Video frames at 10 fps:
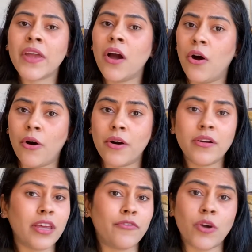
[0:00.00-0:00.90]
Or
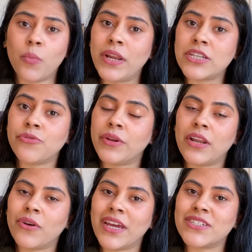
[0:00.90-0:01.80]
if you're willing to
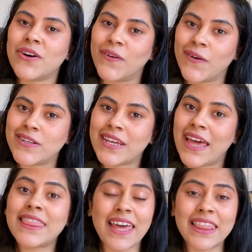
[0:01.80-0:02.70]
relocate or not.
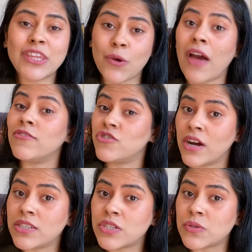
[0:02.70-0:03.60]
And then you have a
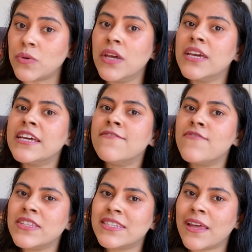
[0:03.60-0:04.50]
chance to
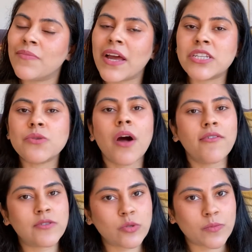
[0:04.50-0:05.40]
convince them that you are a
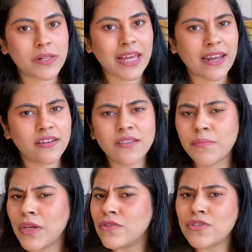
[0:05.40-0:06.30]
suitable candidate
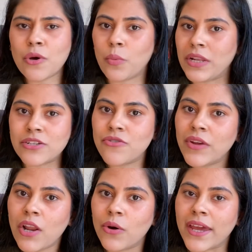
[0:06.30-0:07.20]
because you're willing to
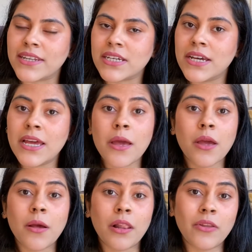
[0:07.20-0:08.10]
relocate.
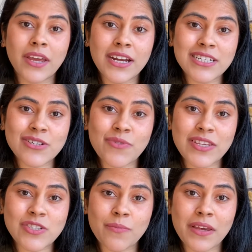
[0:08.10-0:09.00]
Looking at a
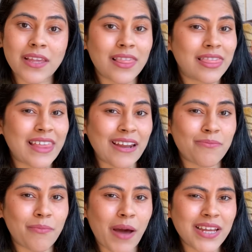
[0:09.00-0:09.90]
resume, that
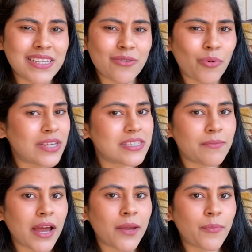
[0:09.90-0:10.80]
might raise
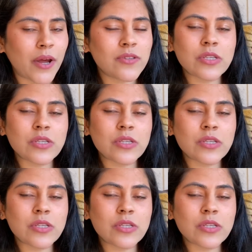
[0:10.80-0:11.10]
some eyebrows.